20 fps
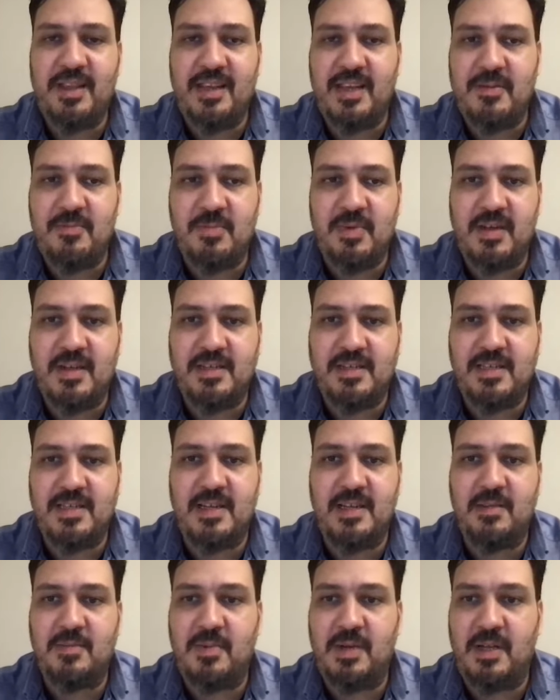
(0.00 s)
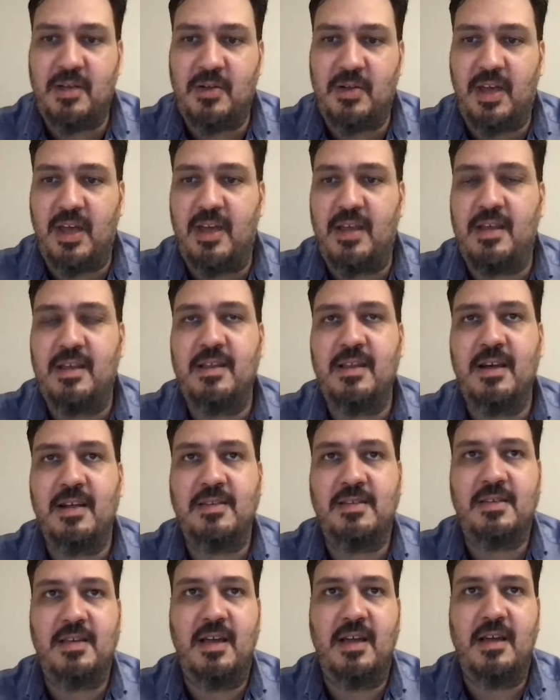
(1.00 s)
can be a sysadmin. Okay,
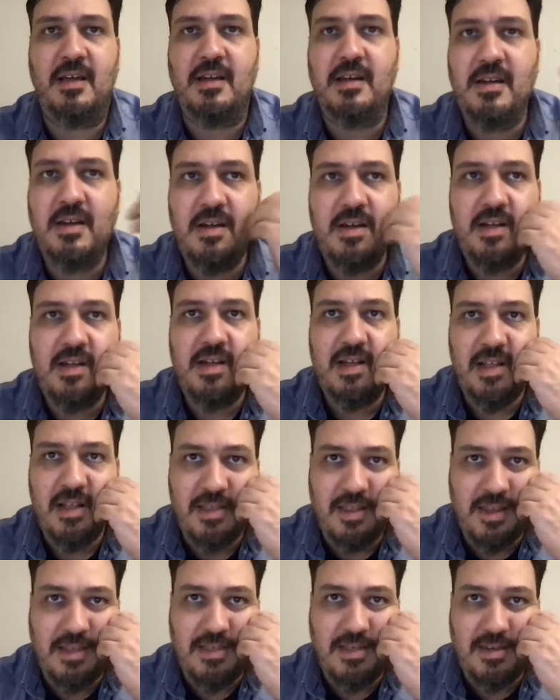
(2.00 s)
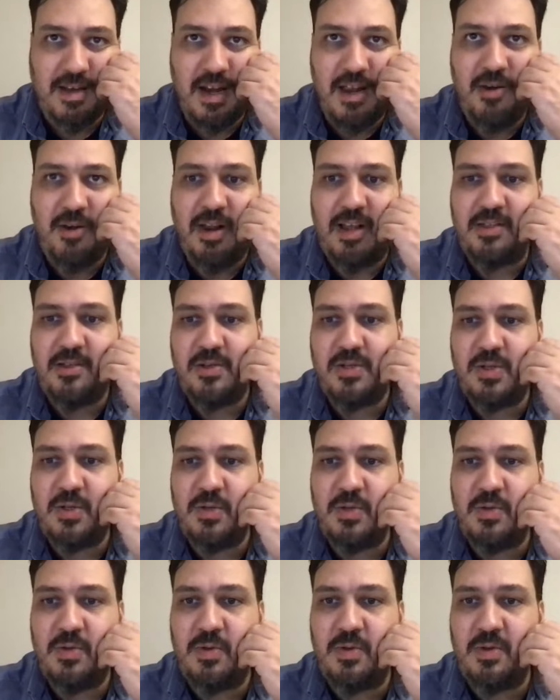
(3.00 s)
that's clearly
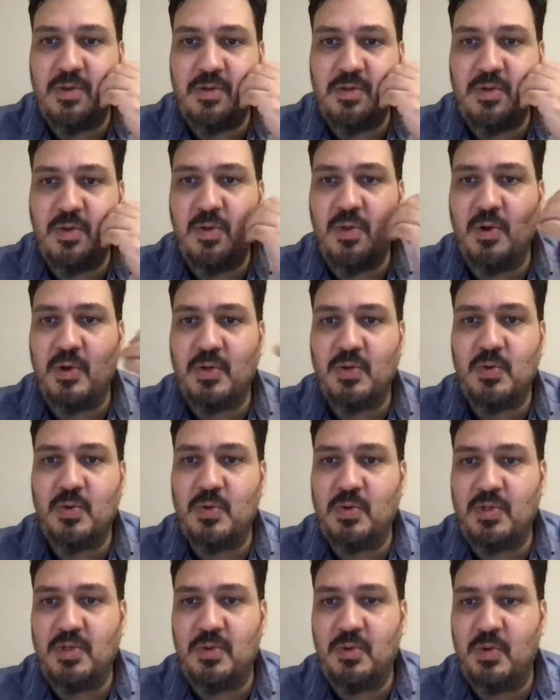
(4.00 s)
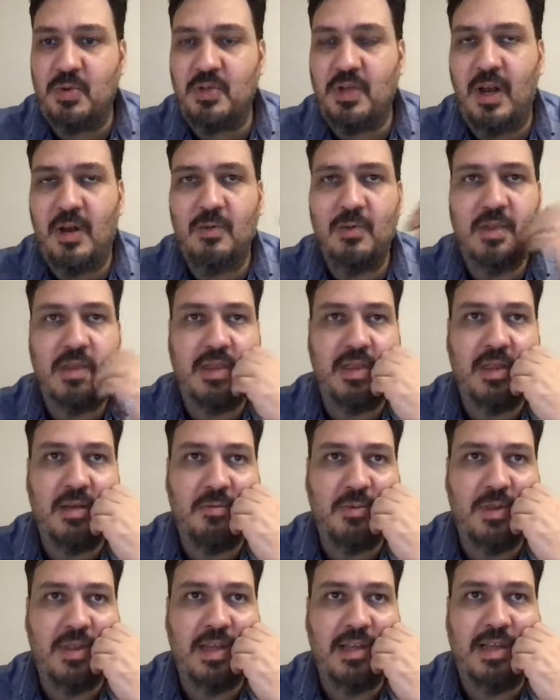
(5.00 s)
understood to those who deal
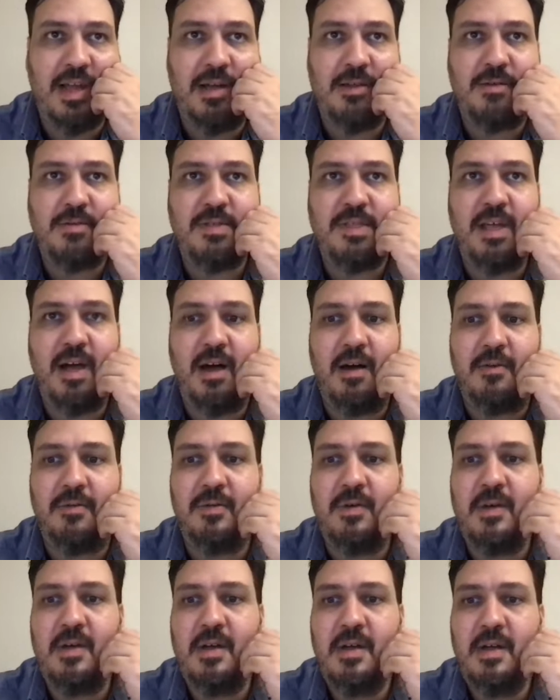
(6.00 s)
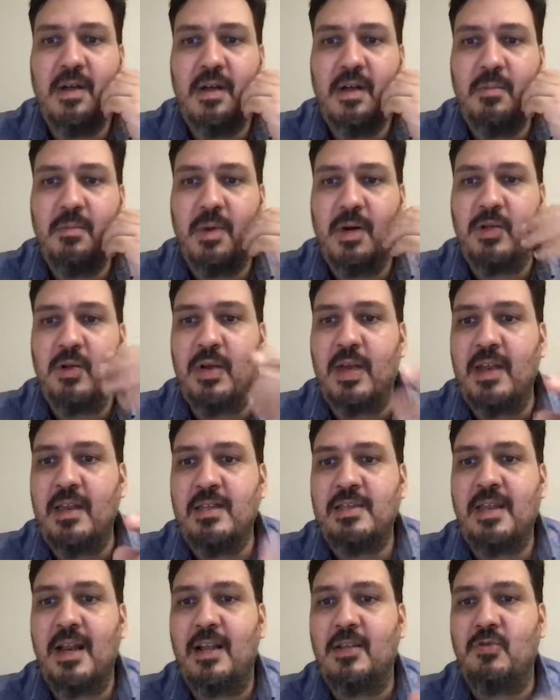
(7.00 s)
with that kind of stuff. But you can
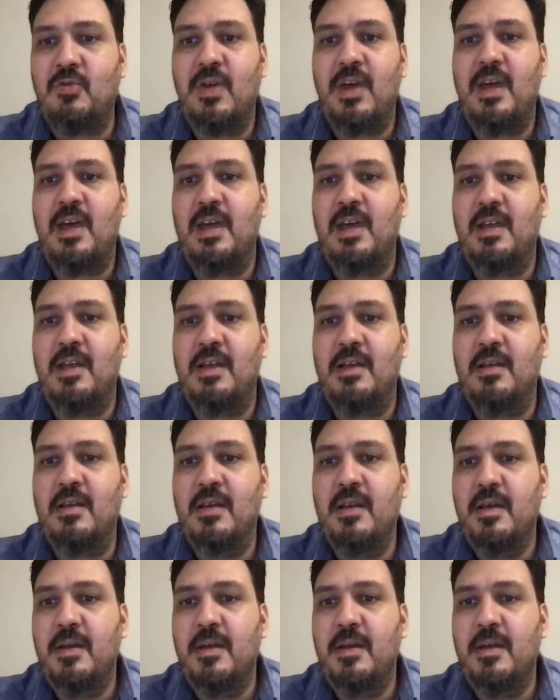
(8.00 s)
easily train